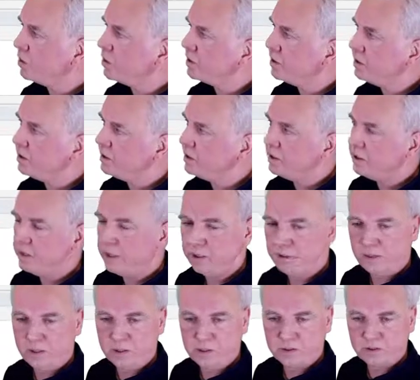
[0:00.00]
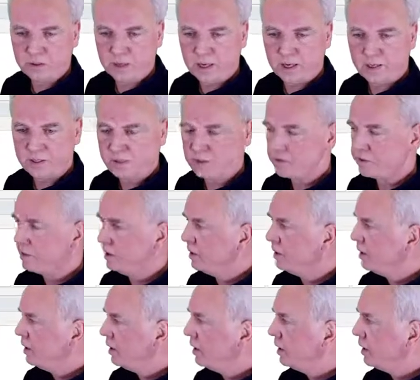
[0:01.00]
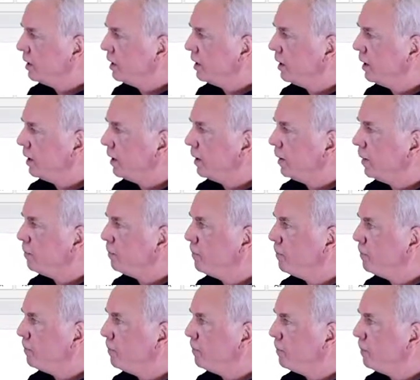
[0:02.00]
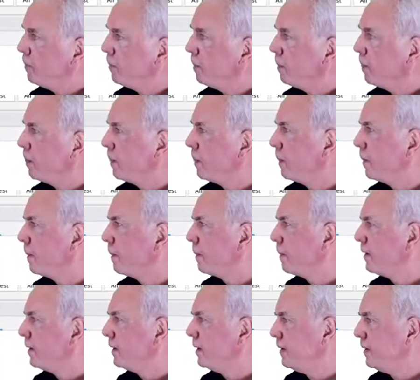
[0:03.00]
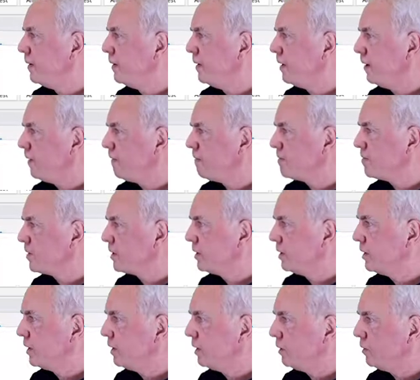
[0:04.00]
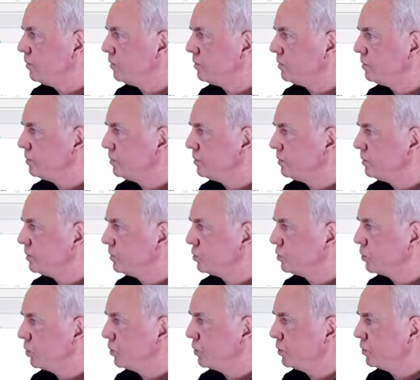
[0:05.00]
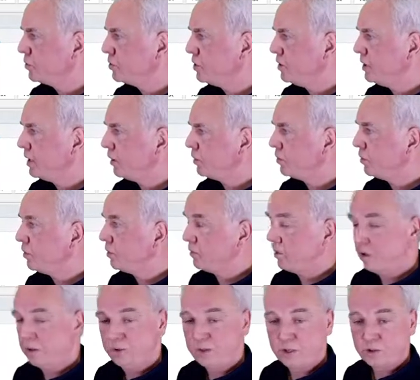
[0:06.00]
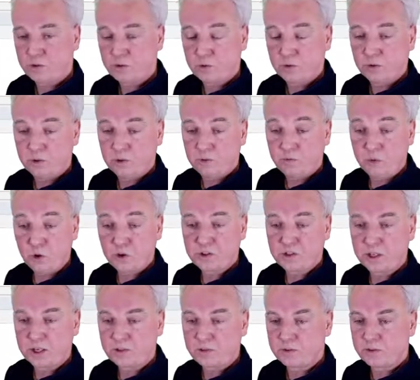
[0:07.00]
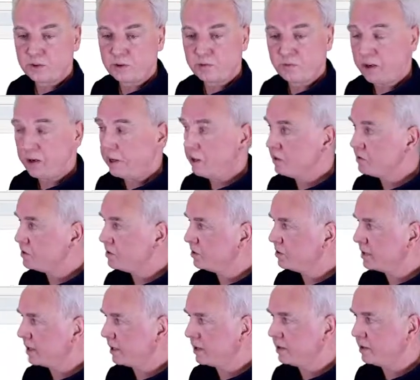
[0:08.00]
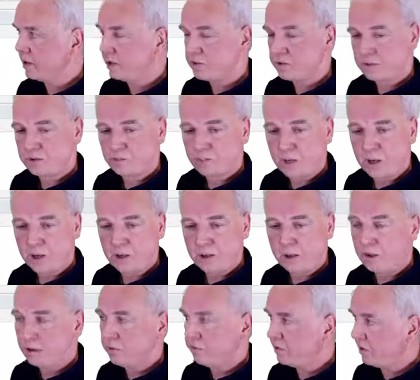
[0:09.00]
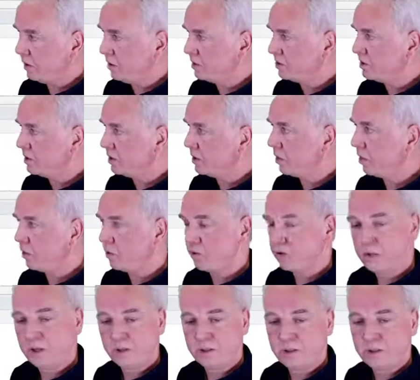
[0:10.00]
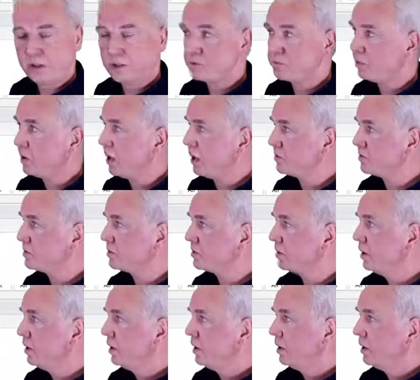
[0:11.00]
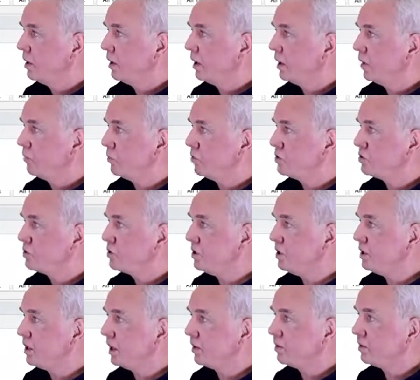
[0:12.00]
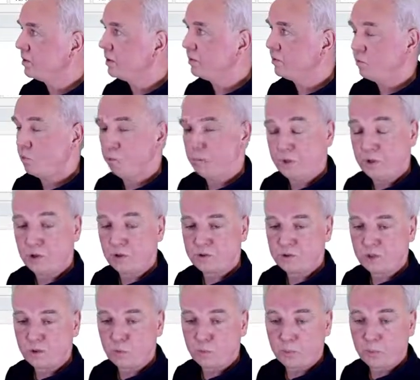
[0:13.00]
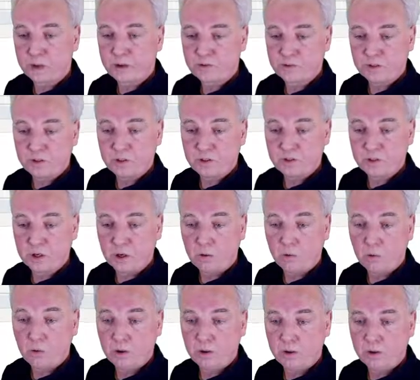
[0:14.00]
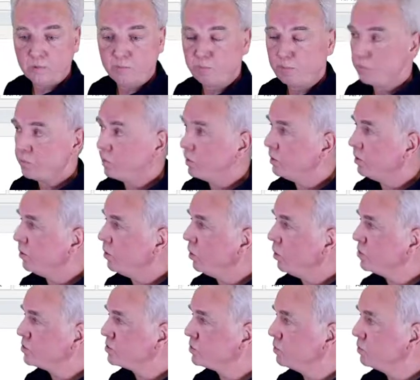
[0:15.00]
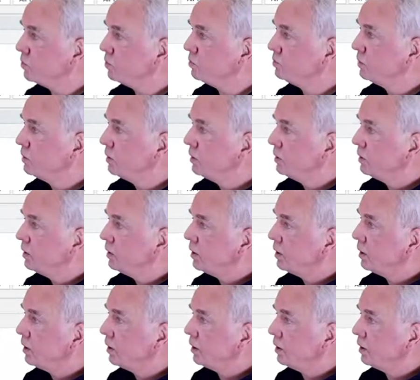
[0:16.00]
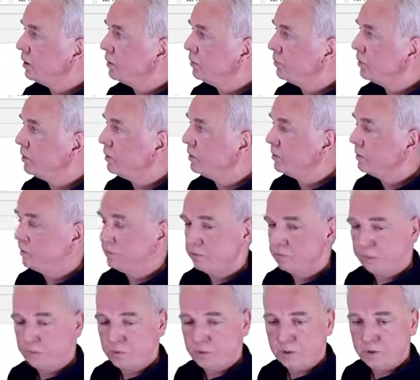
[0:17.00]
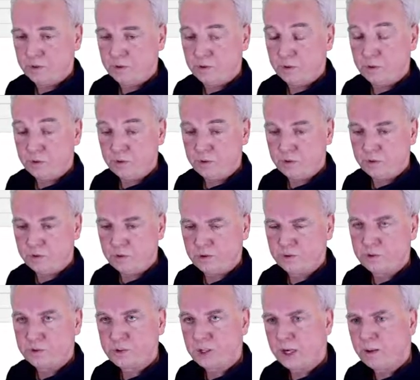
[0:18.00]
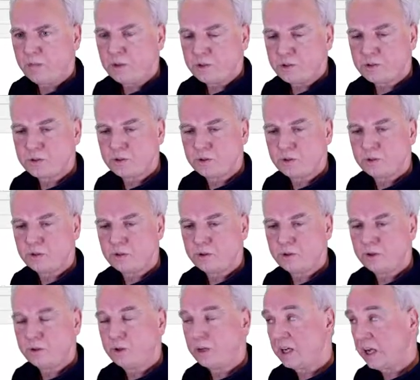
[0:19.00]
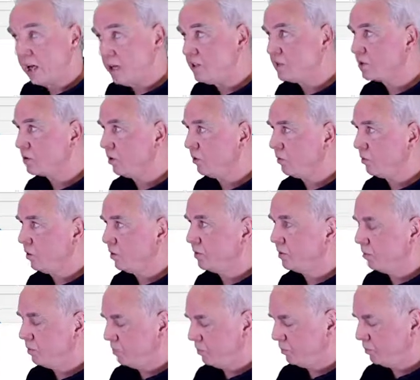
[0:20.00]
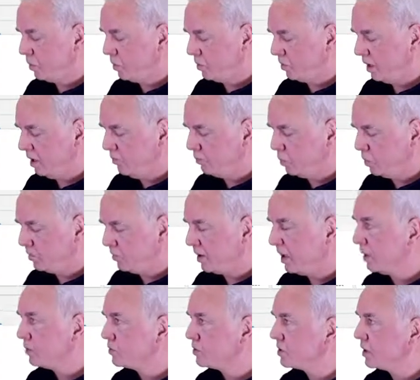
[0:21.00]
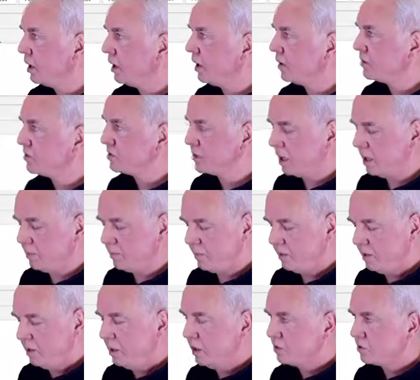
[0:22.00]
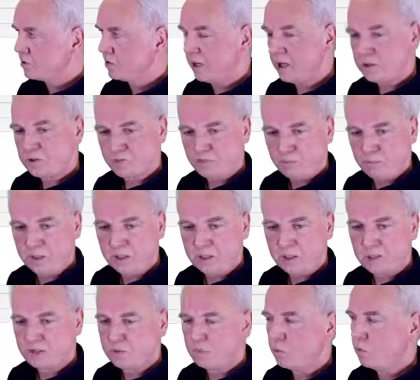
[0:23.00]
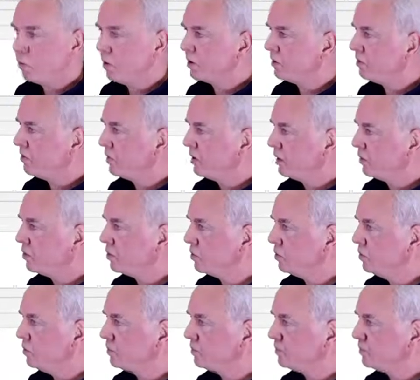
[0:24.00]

in the, in these lines um, yeah um, so you see that a test the first test uh, fails the second test uh, fails and the third uh, test passes and we see that uh, because the comparison is now um, also uh, uh, the, the, same. It's the, the, the case of all the both input values are the same. So let's make this one fail too.